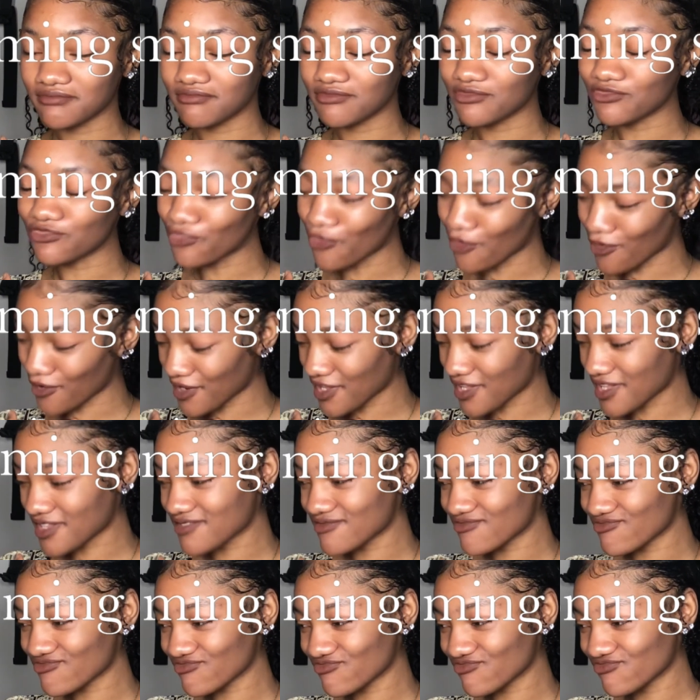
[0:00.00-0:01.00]
for you
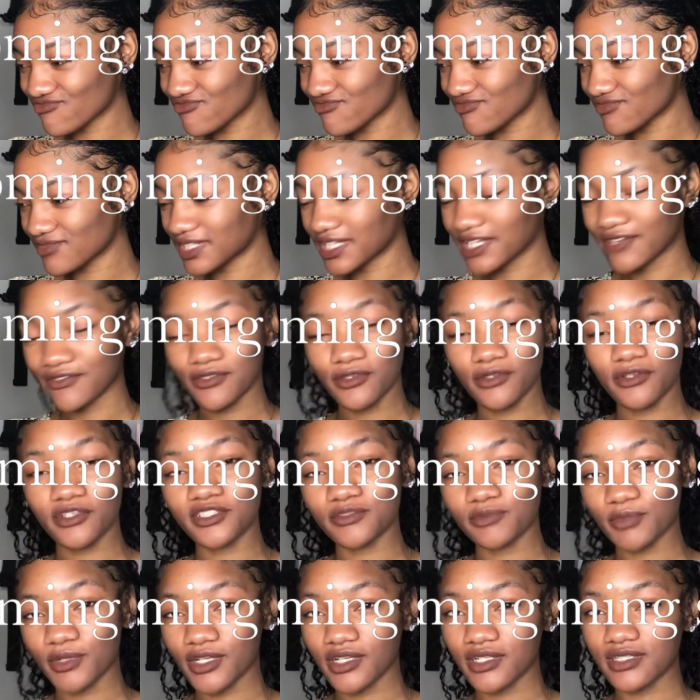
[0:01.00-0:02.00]
if you
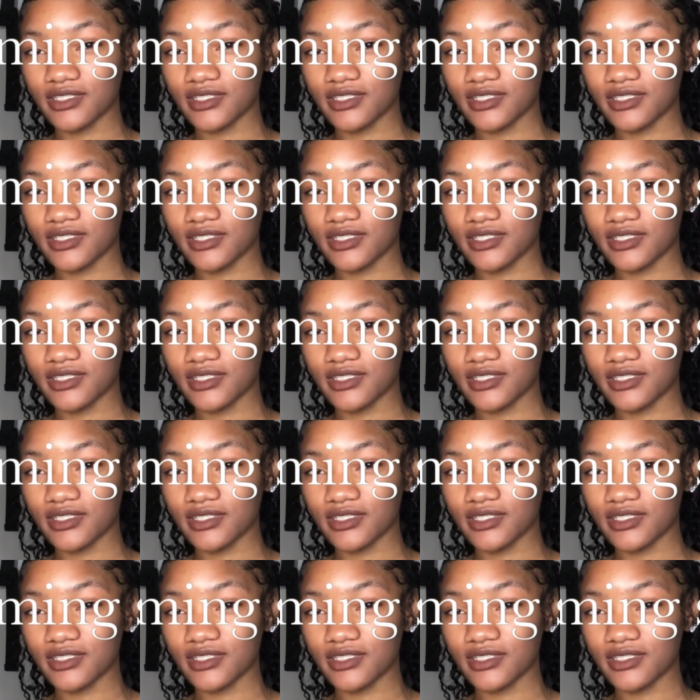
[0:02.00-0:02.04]
experience